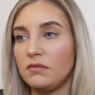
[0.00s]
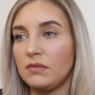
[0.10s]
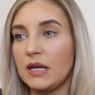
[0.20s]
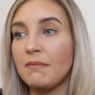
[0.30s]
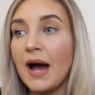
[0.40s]

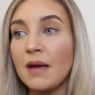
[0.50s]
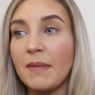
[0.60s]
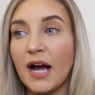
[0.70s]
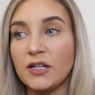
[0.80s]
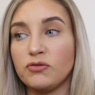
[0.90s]
In my
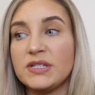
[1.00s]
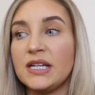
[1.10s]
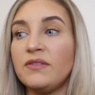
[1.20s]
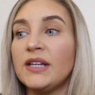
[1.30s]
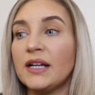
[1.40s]
mind,
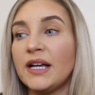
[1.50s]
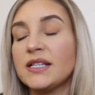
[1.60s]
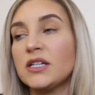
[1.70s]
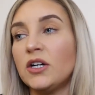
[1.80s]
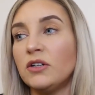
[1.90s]
receiving that
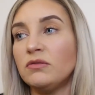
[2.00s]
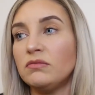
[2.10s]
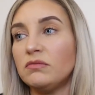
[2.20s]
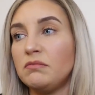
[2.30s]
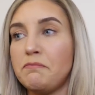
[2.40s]
letter
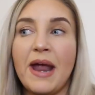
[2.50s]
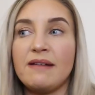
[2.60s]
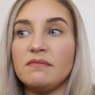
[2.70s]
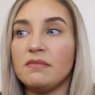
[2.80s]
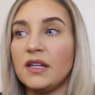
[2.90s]

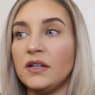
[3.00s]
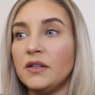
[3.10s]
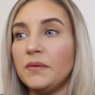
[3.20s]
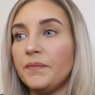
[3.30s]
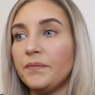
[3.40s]
meant that